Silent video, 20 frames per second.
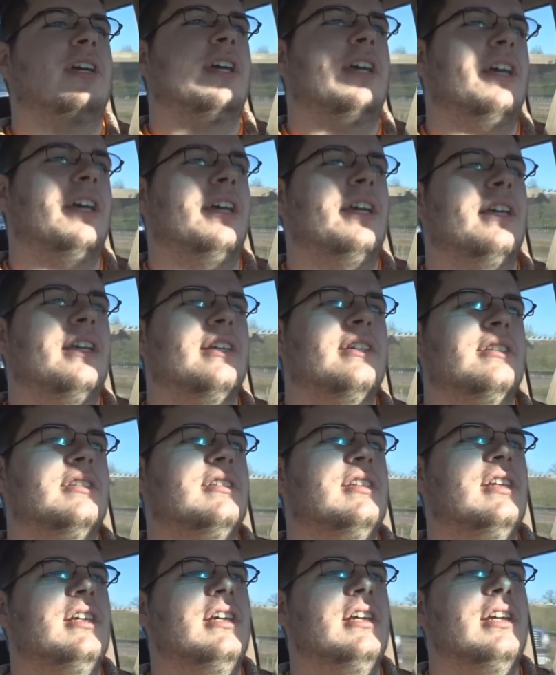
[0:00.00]
is
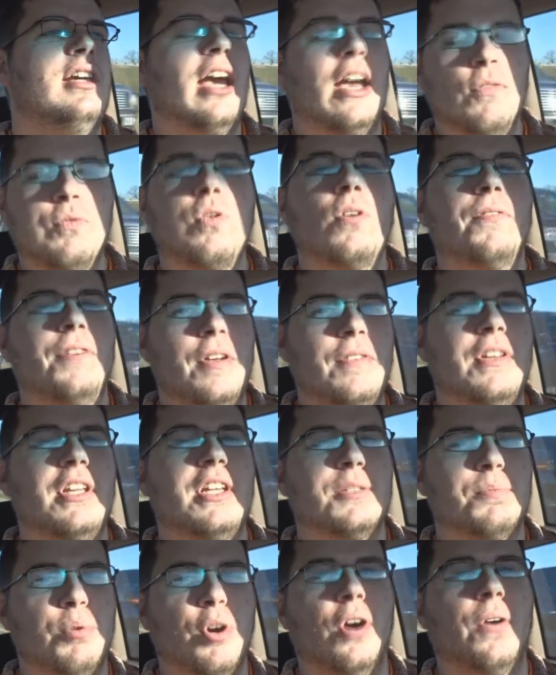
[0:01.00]
the
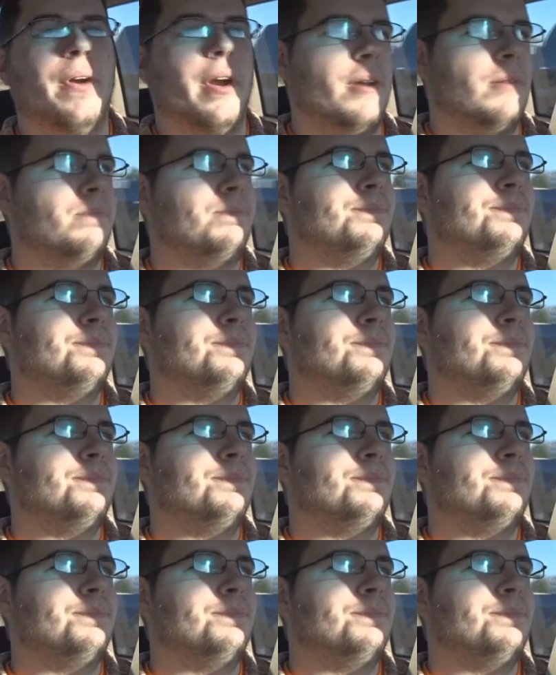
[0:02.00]
F-150 is broken.